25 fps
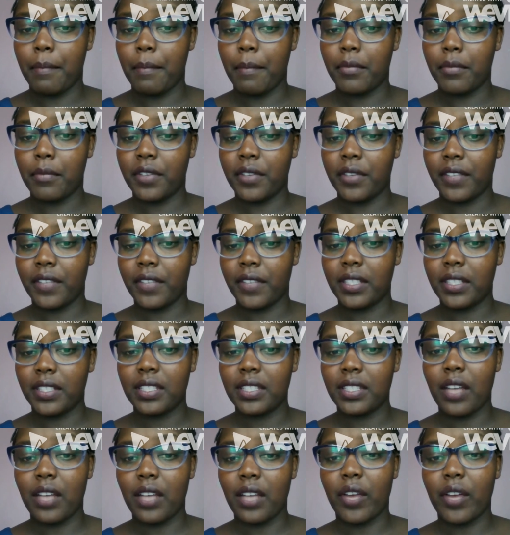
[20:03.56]

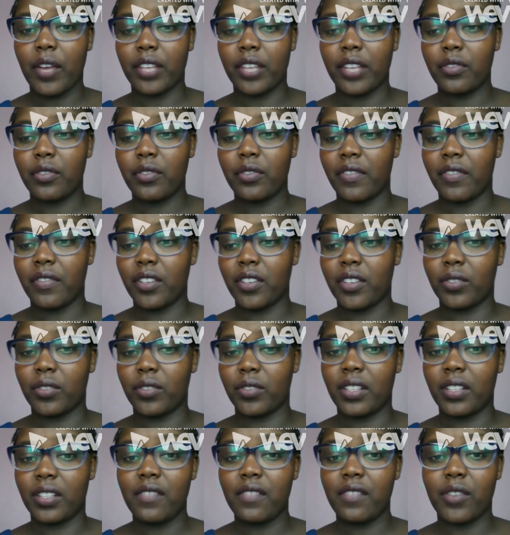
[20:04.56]
Defenses, how can you defend
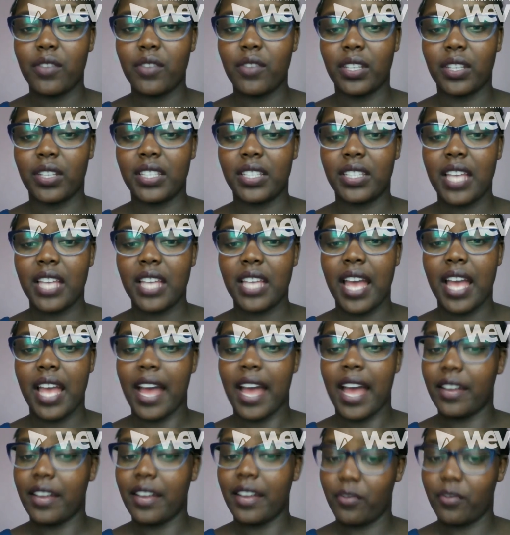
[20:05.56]
yourself? You can say, I
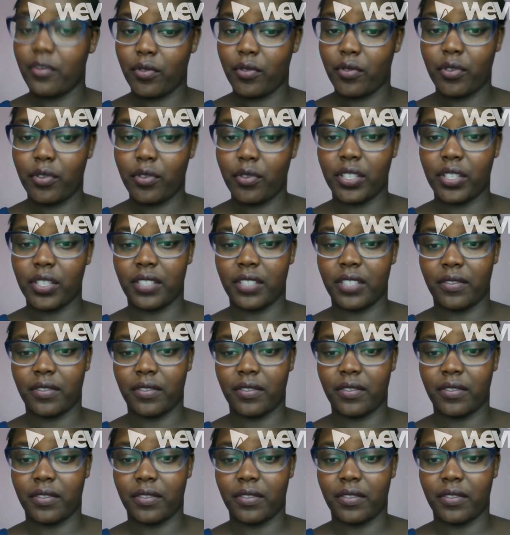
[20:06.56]
had an authority.